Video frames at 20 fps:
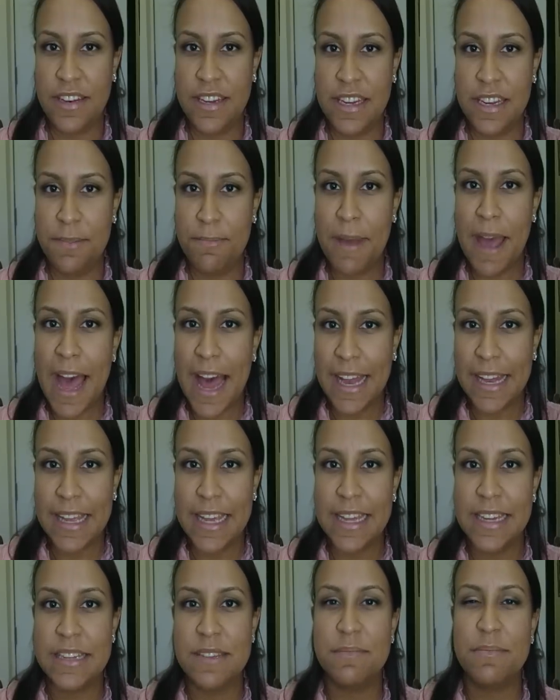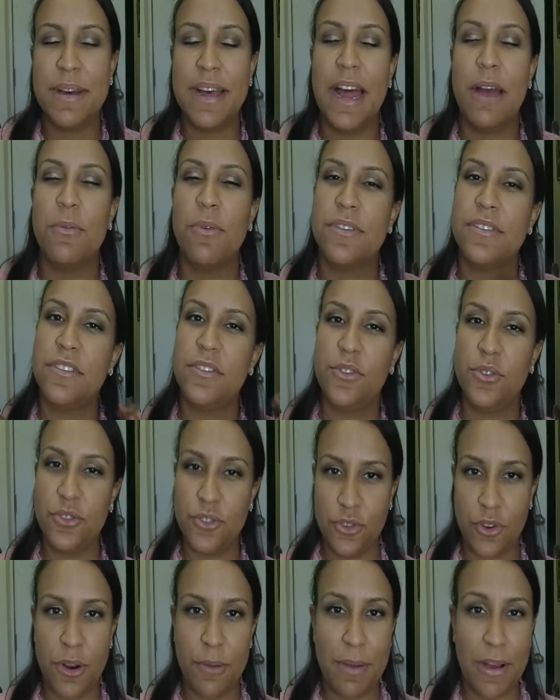Von D palette, but I wasn't
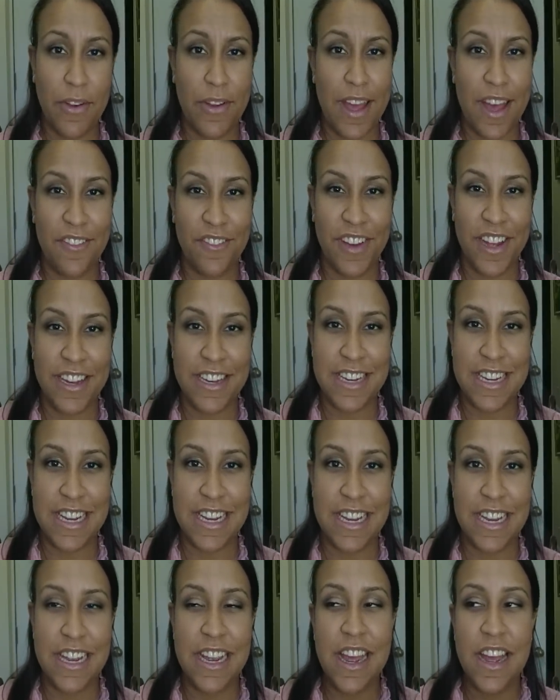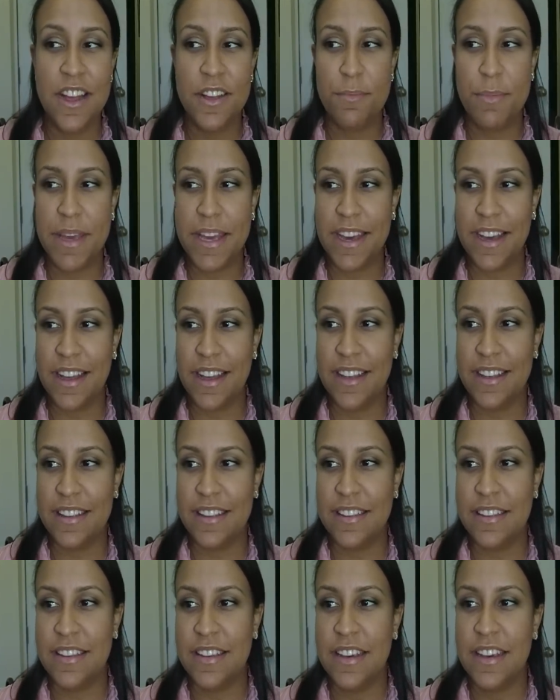too sure about Kat Von D
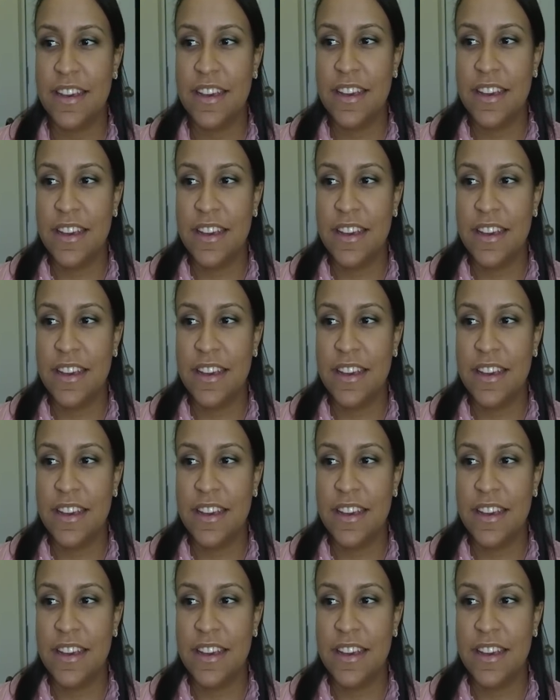because